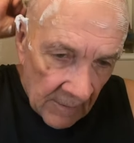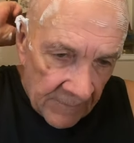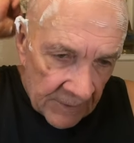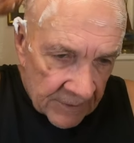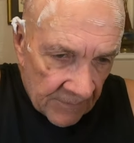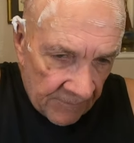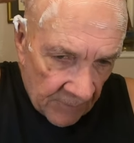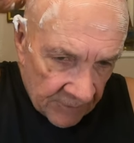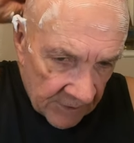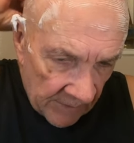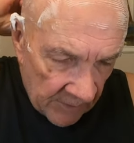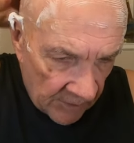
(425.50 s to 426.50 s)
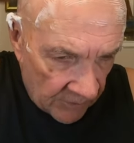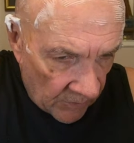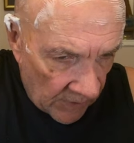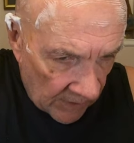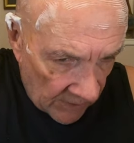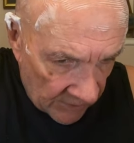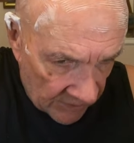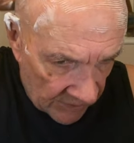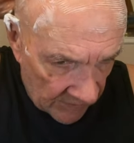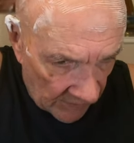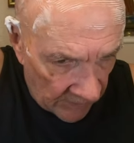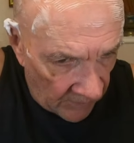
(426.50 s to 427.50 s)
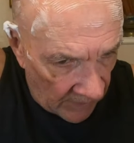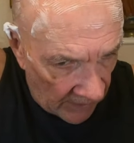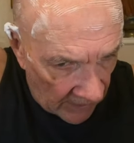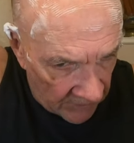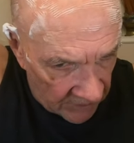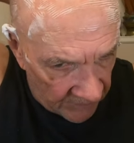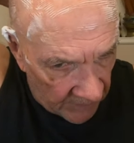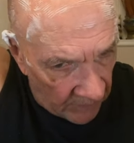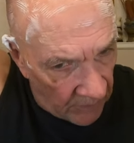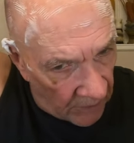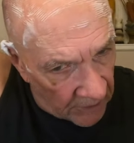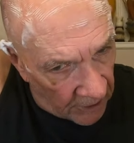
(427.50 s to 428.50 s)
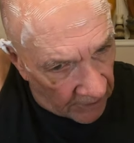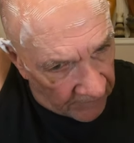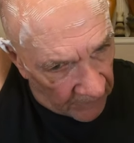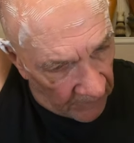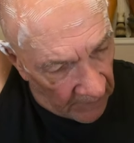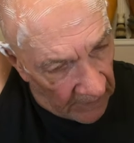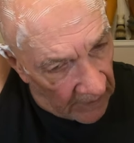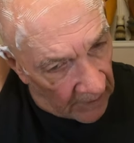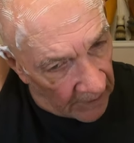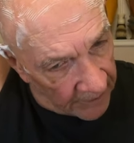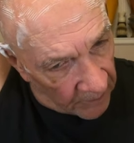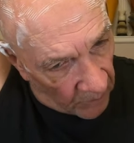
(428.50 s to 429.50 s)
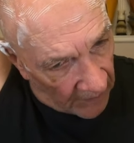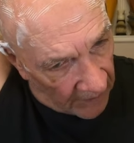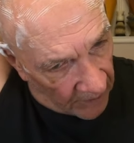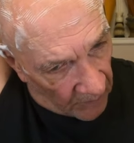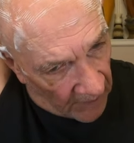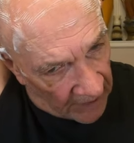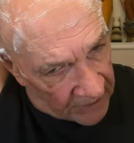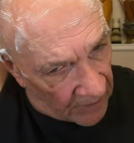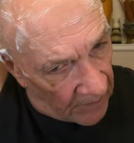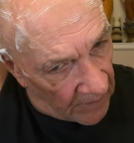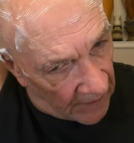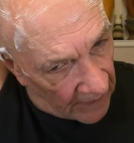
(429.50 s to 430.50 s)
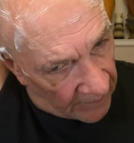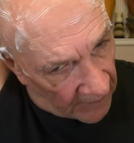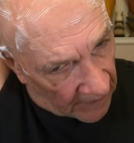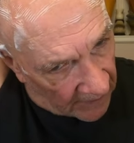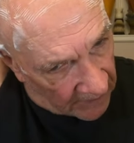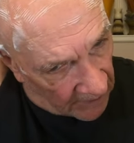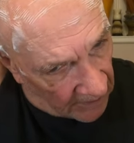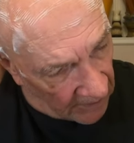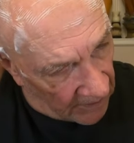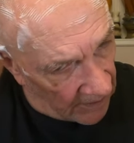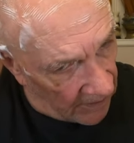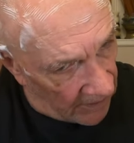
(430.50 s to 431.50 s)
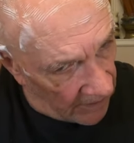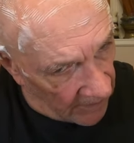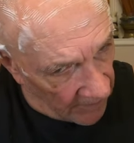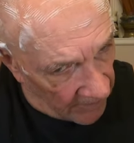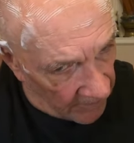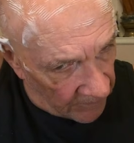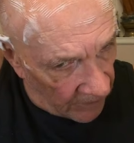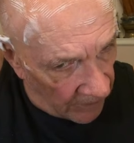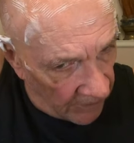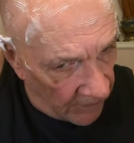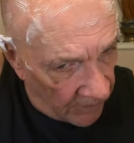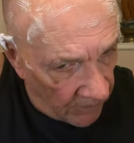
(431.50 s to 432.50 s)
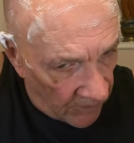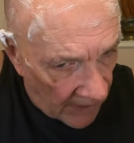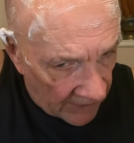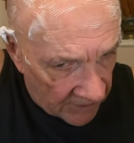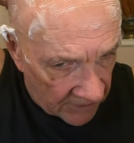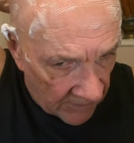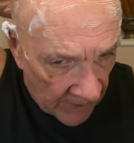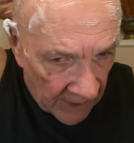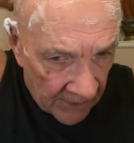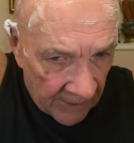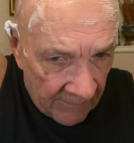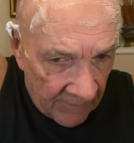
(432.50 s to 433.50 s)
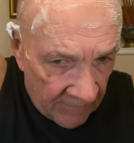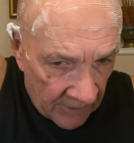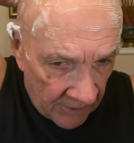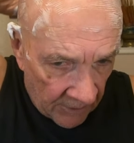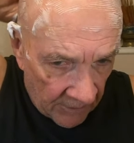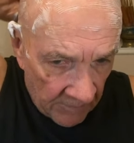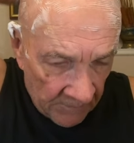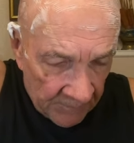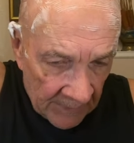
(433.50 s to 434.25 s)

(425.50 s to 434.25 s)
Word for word: If this is the first time you're doing this on your head, just be real careful. Let the weight of the razor, and I think I tell, tell you to do that just about in every video.